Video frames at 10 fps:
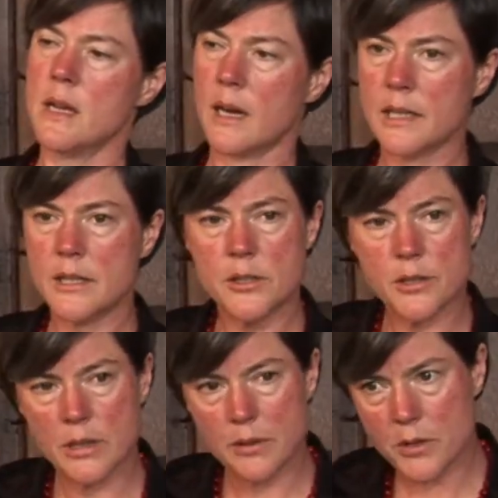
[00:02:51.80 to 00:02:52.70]
And then you
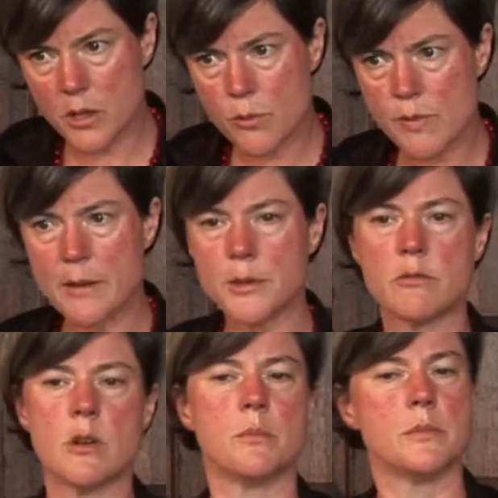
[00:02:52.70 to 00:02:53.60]
just go around the
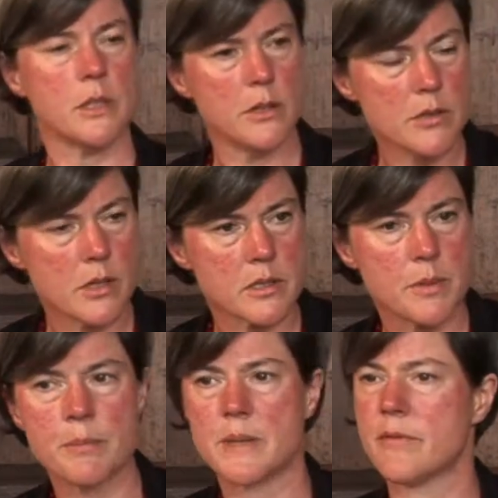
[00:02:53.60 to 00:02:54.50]
room. Who's got
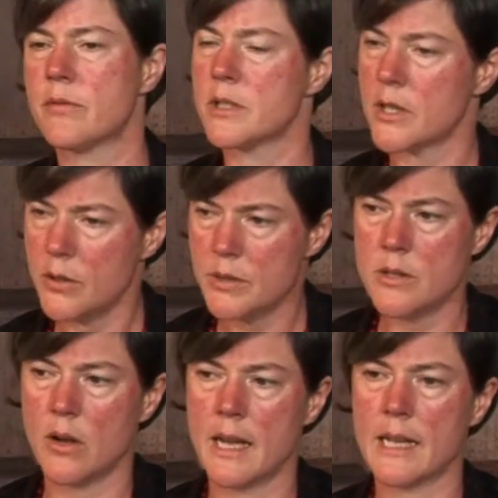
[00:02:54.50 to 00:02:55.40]
something different? Who's
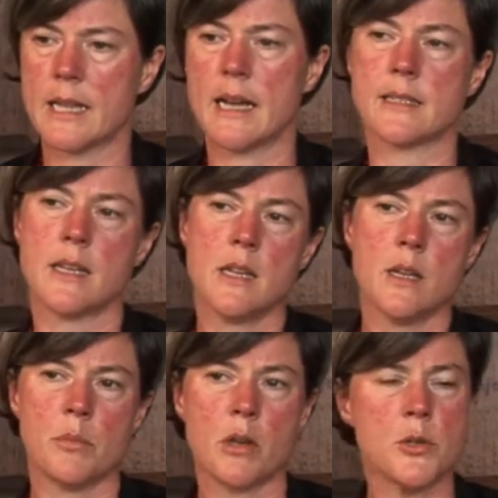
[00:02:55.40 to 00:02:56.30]
not like that?
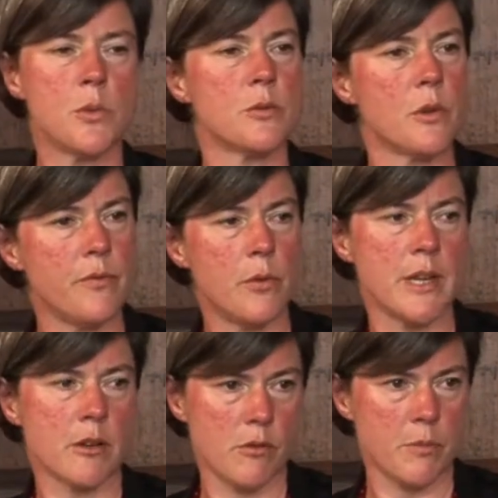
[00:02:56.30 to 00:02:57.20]
Because you want to
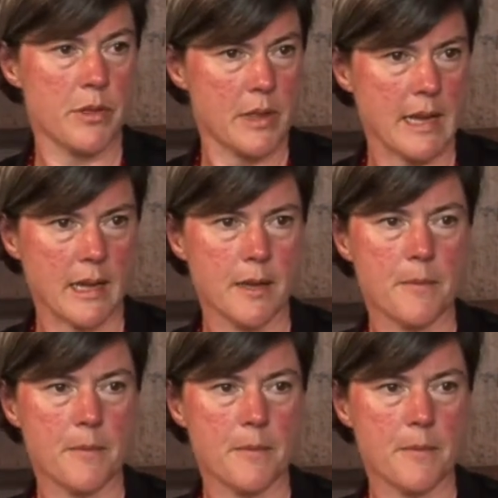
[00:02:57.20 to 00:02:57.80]
avoid groupthink.